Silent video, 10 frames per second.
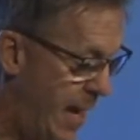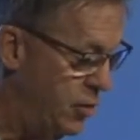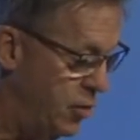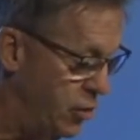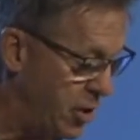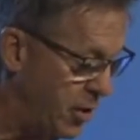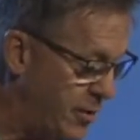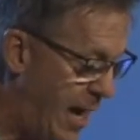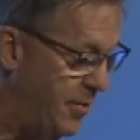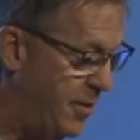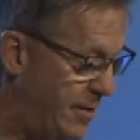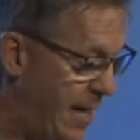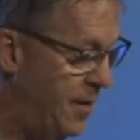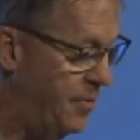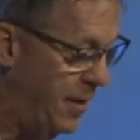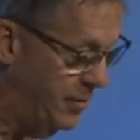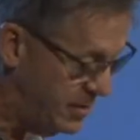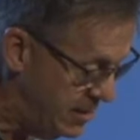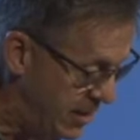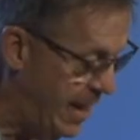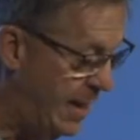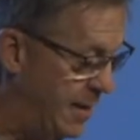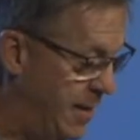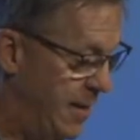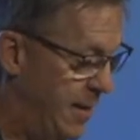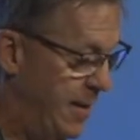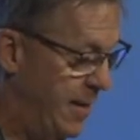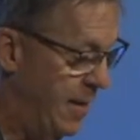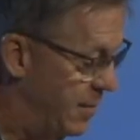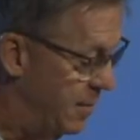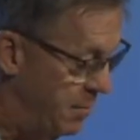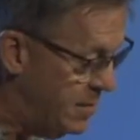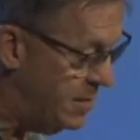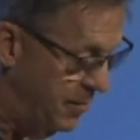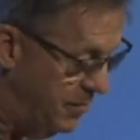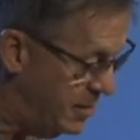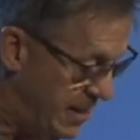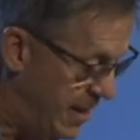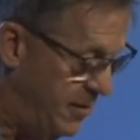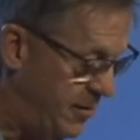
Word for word: And you shall die the death of the slain in the midst of the seas.